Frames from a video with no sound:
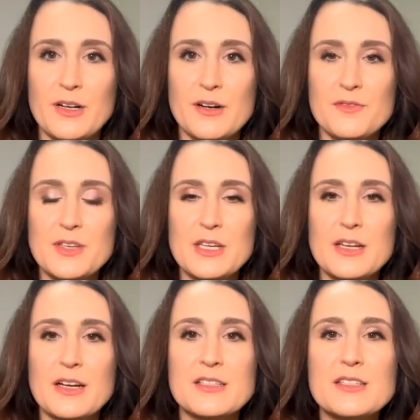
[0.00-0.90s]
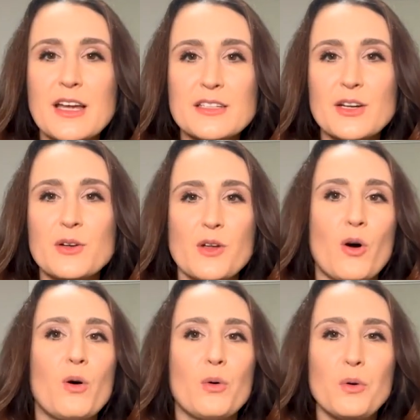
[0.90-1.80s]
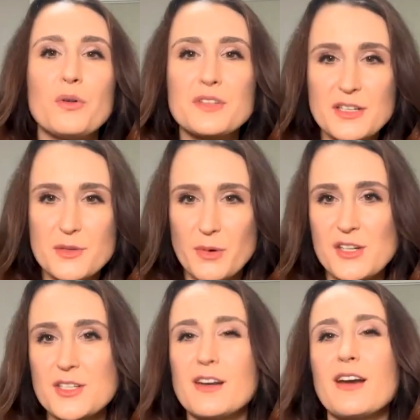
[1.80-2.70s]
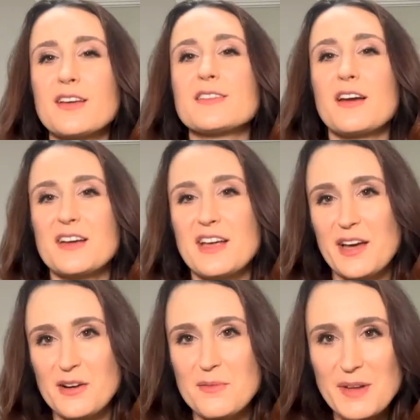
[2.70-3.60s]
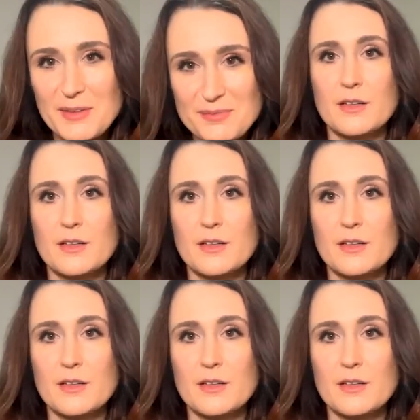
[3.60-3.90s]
of the extent or the hold that depression and anxiety had on me.